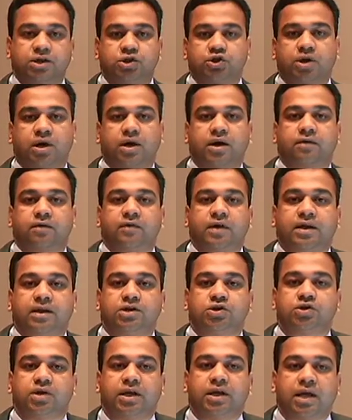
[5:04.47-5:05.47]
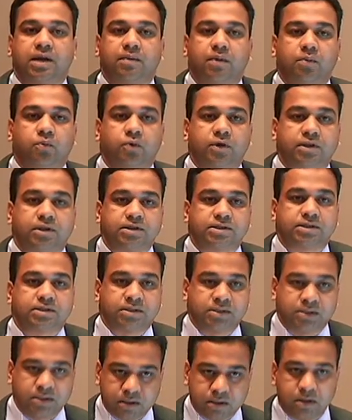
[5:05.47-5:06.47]
and Sharik, we initially came up with
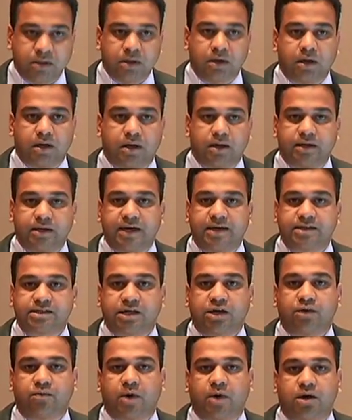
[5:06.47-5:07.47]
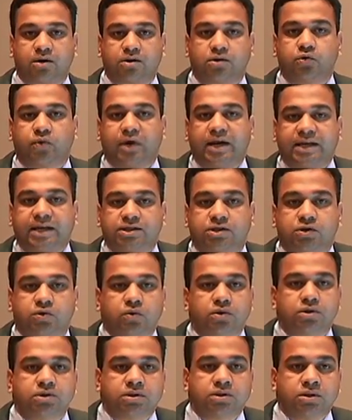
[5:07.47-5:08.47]
this data set of about 280
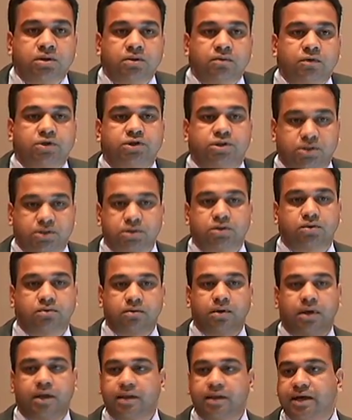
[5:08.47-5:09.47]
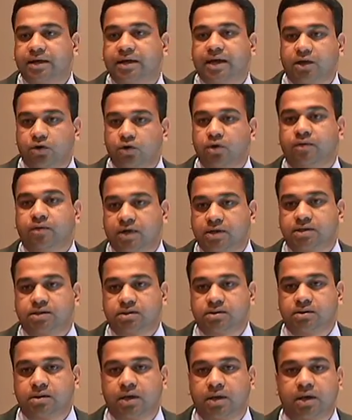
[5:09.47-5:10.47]
schools, which is the entire universe,
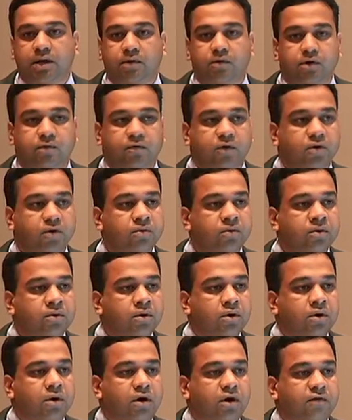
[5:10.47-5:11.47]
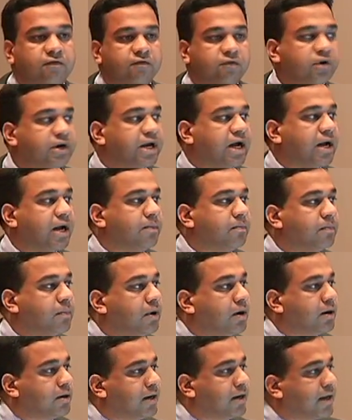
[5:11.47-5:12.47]
in our view, of full-time
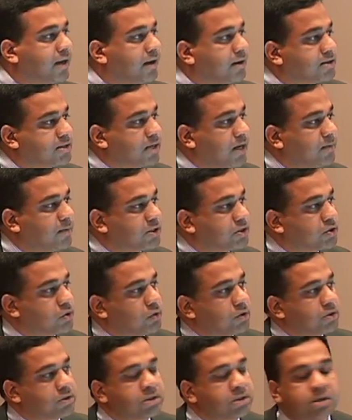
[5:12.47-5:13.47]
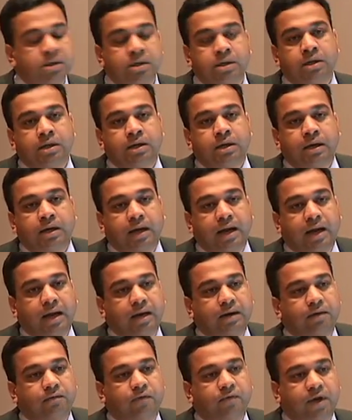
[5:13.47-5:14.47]
daycare Islamic schools.
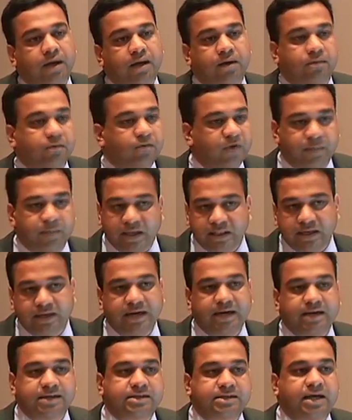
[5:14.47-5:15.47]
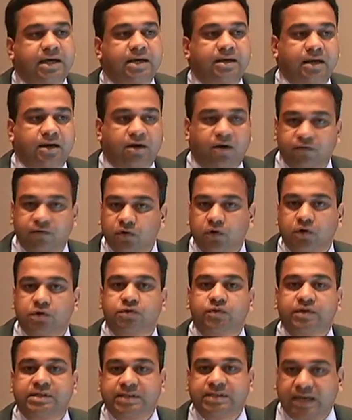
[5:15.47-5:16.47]
And we made that data set, and of
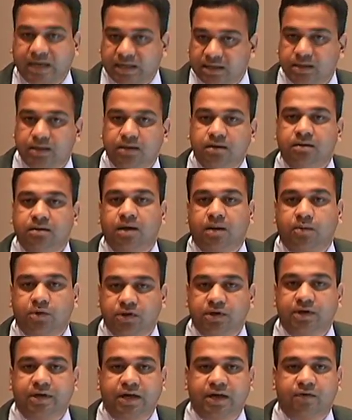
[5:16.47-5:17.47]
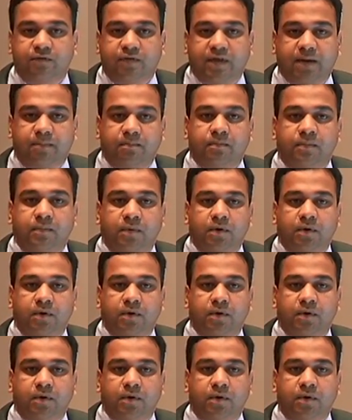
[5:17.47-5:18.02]
those, we selected about 30 of them